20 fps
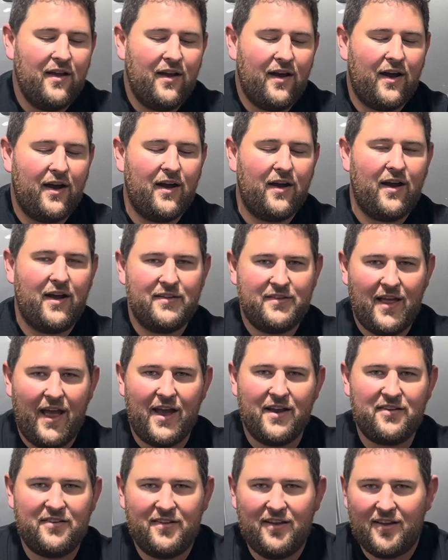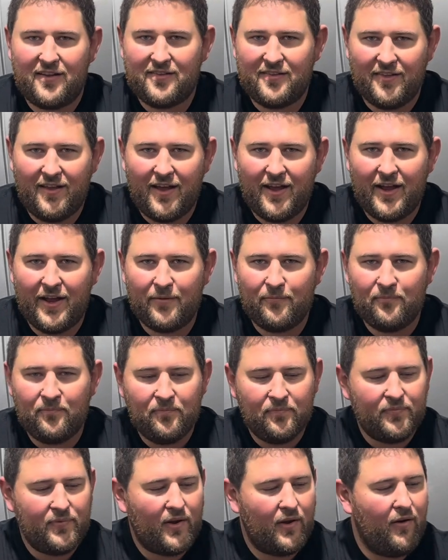a dash 6 line
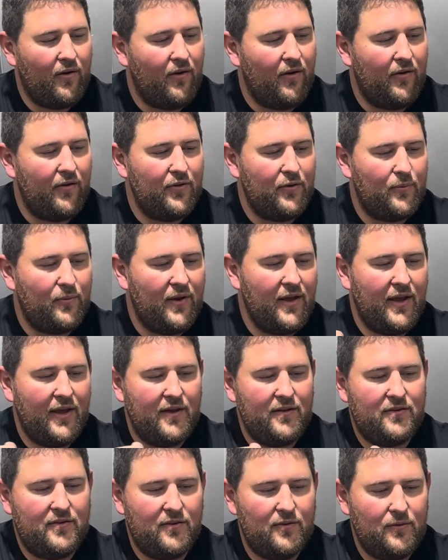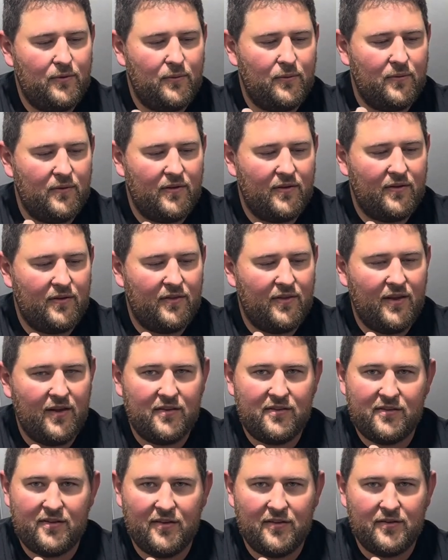all the way to
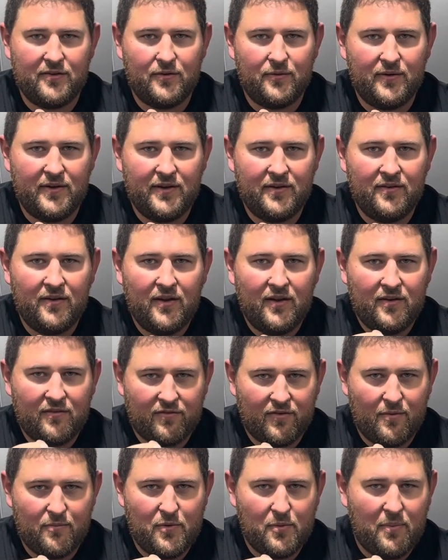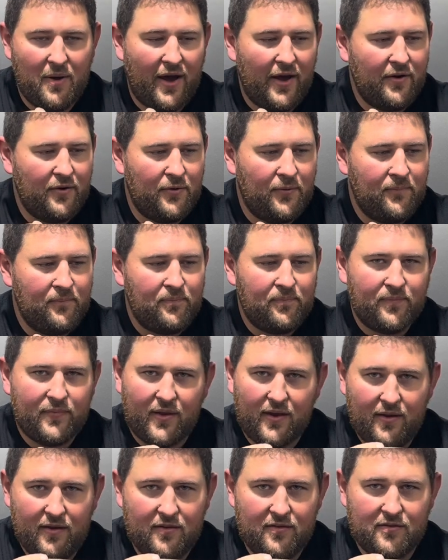this solenoid from the bottle
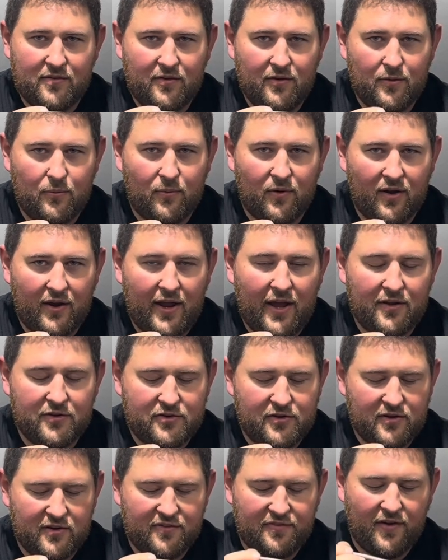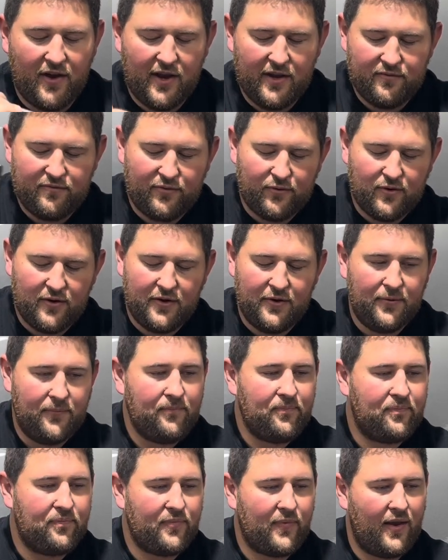is gonna work out just fine for you.
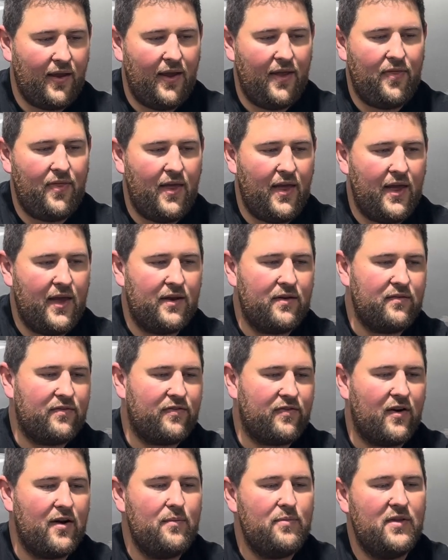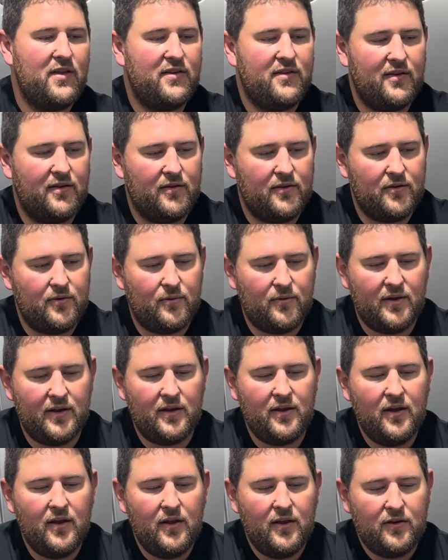And then from the
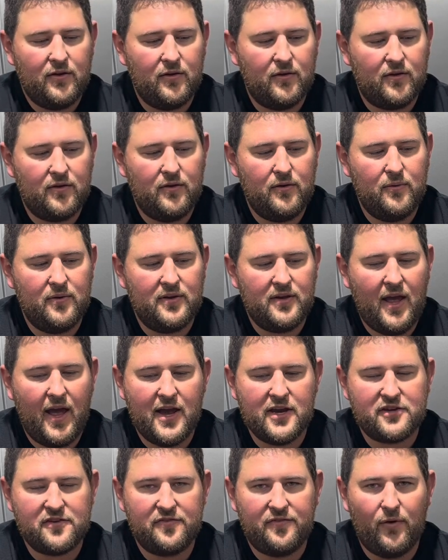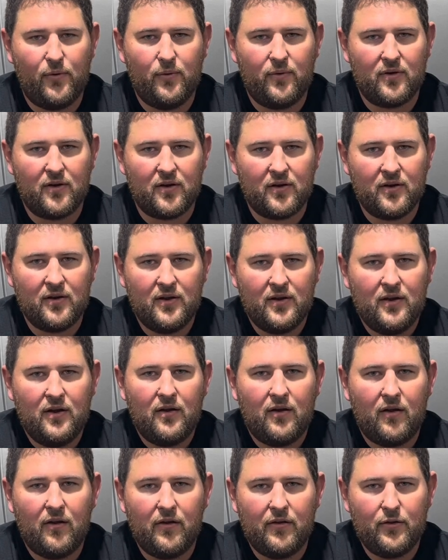solenoid, you can do a dash 4
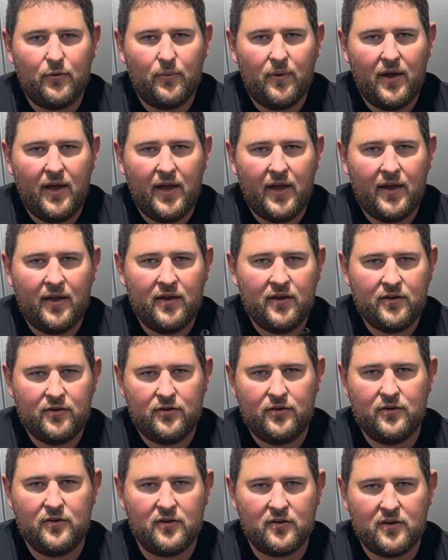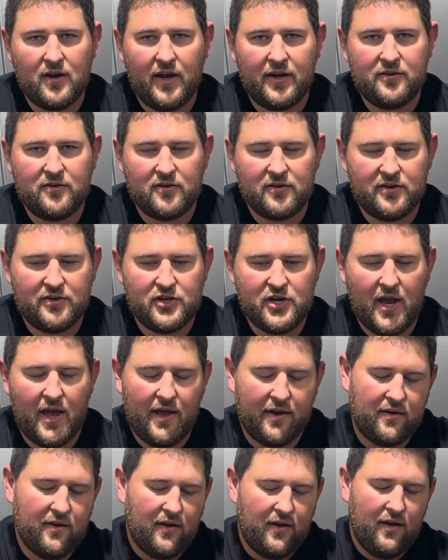all the way to your nitrous
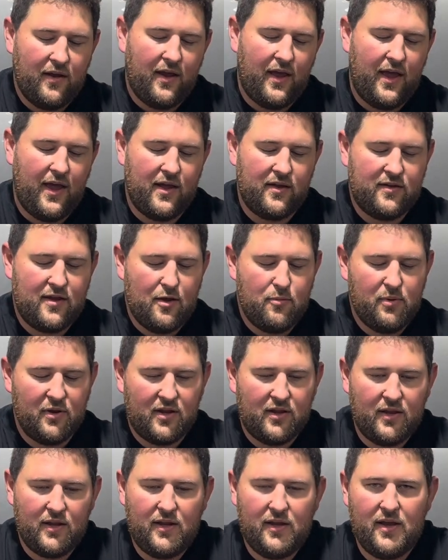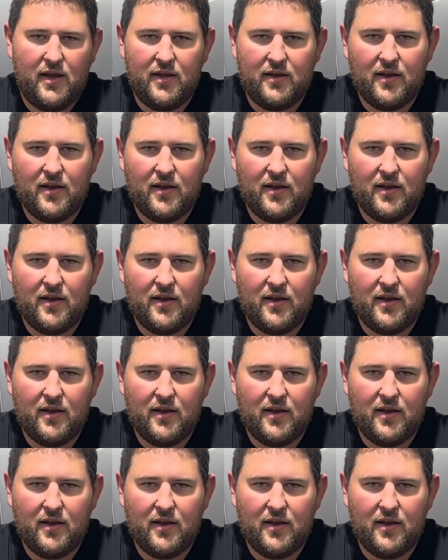jet. And typically a